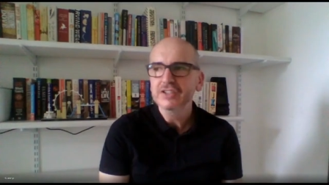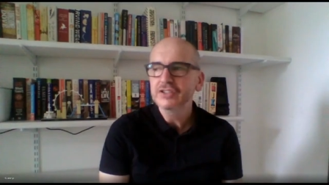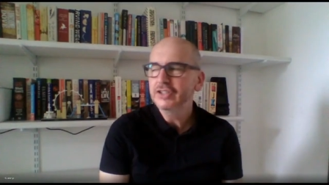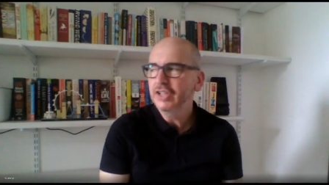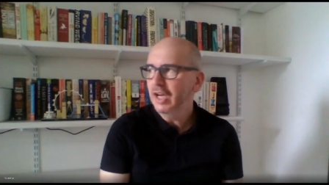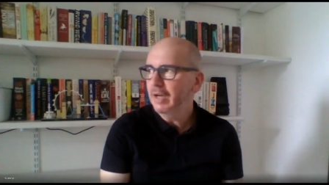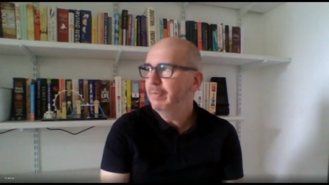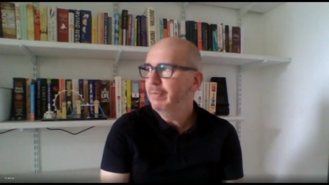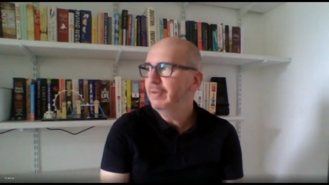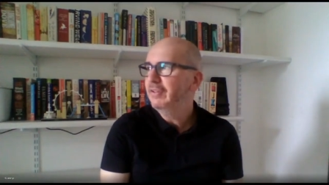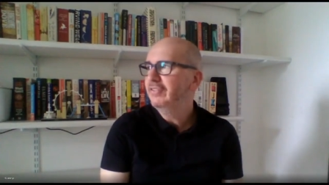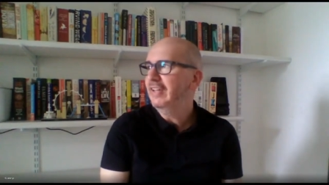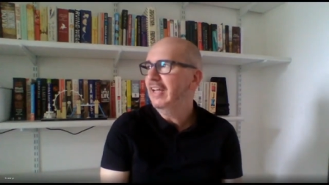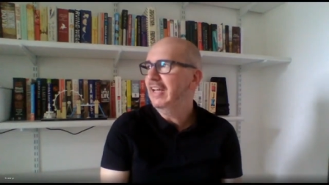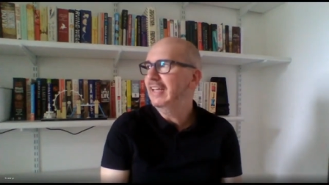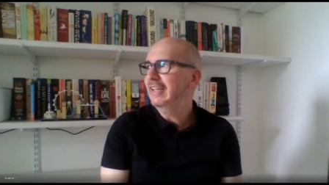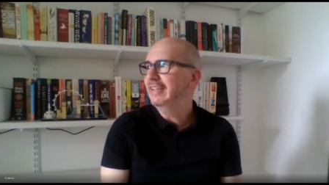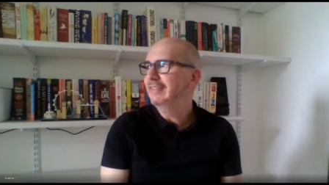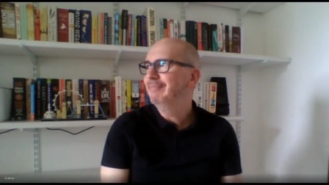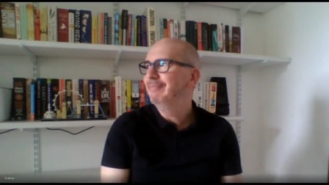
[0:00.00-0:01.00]
Sherpa
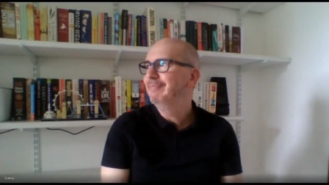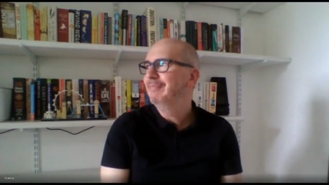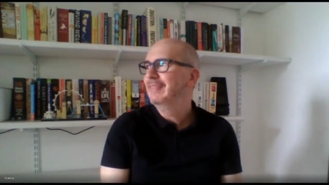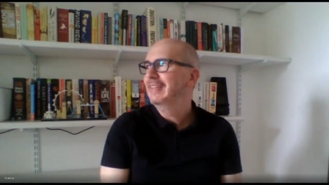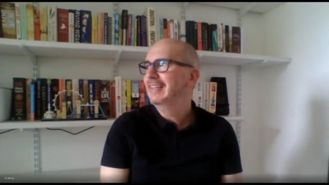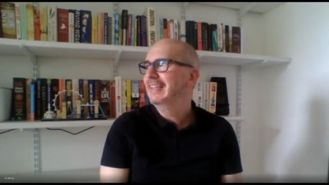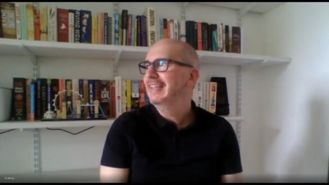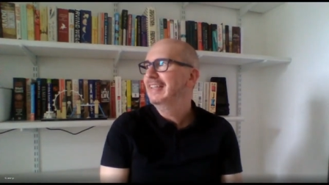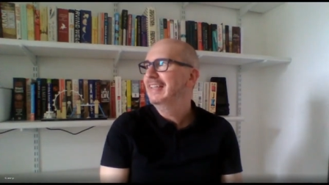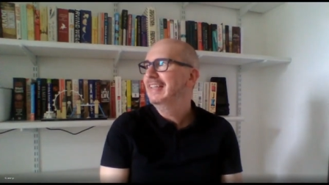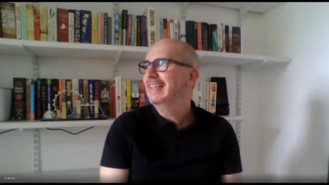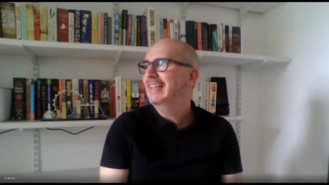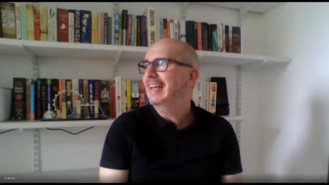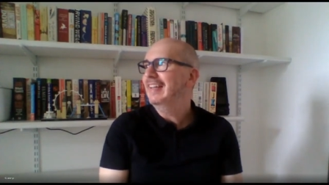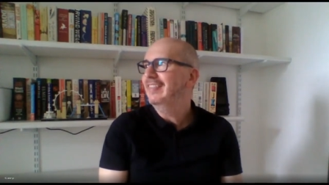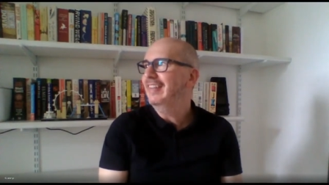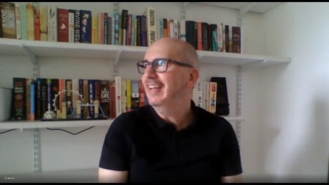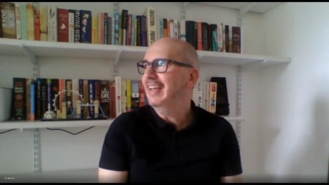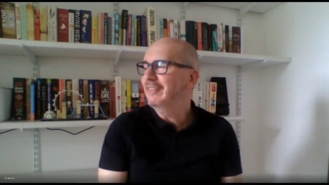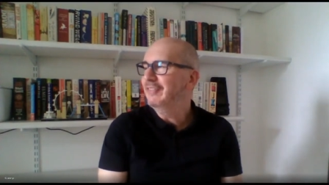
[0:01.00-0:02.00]
Selling.
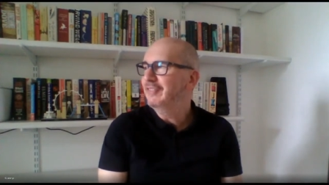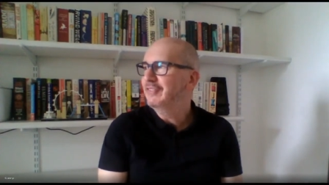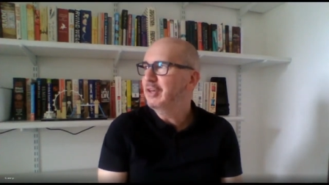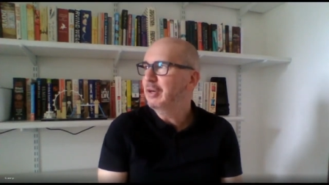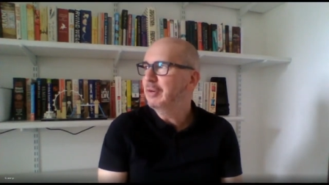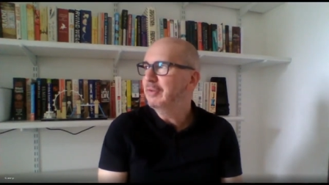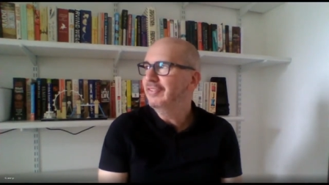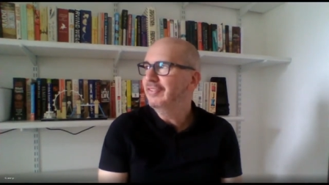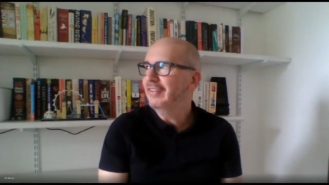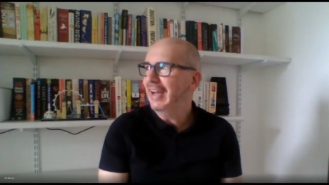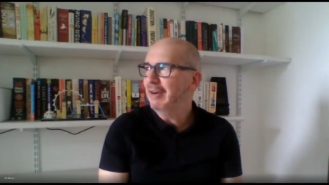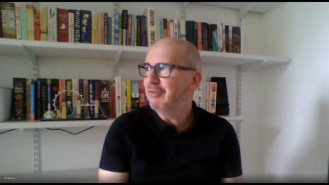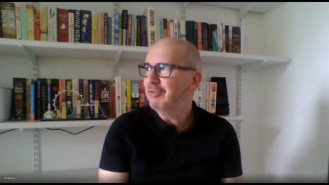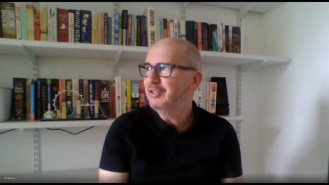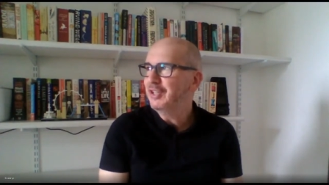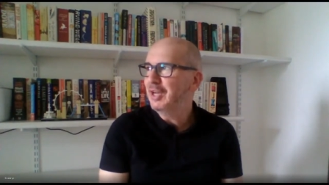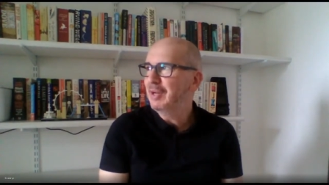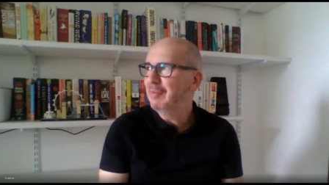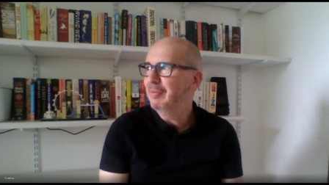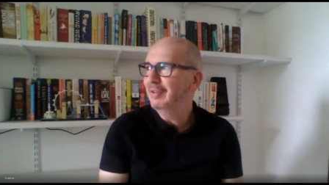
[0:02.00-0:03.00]
That's it. Got Sales
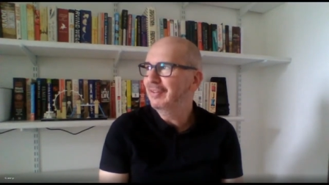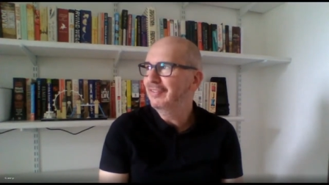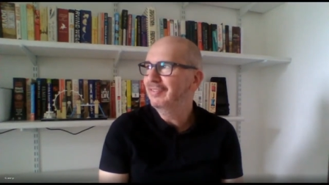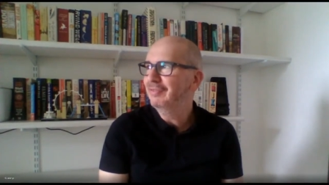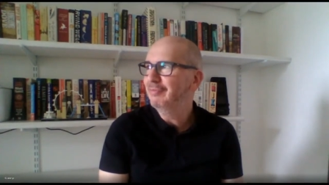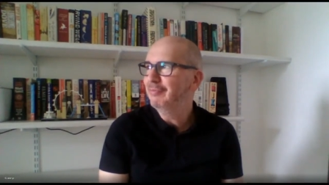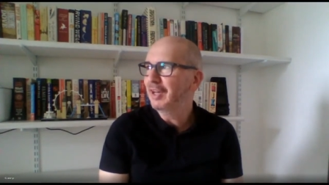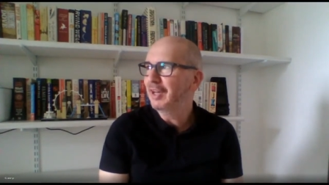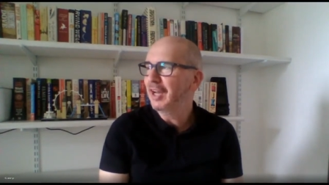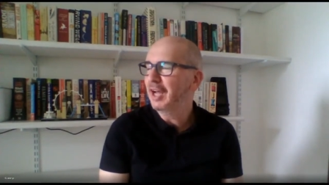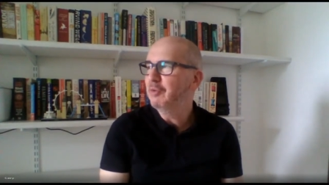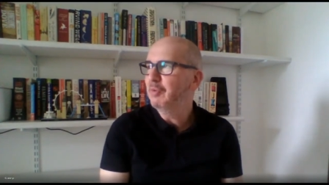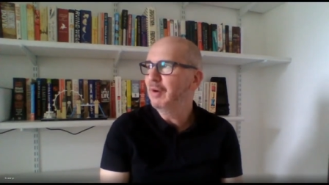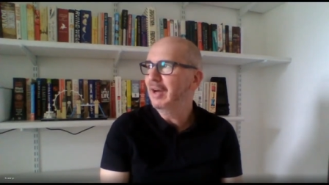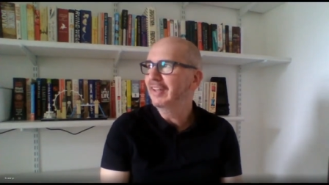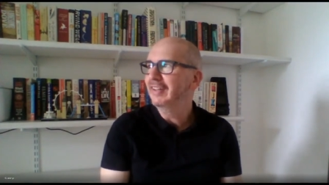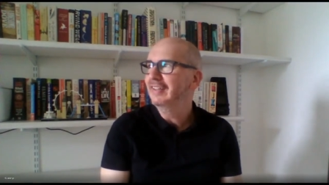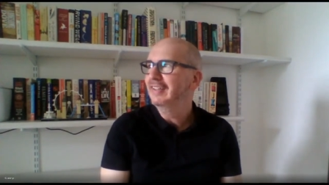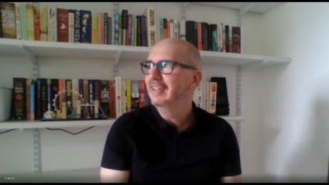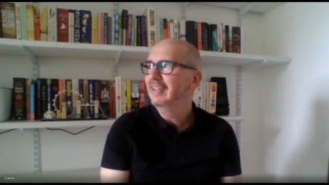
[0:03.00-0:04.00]
Sherpas
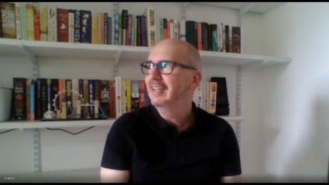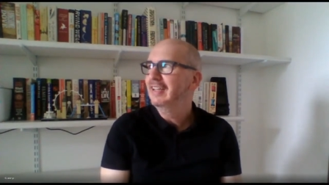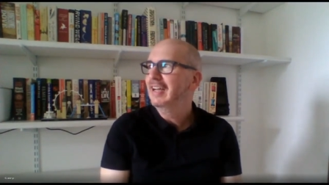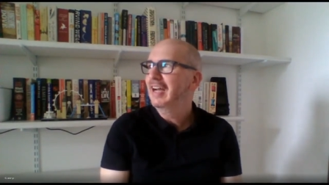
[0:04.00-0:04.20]
101.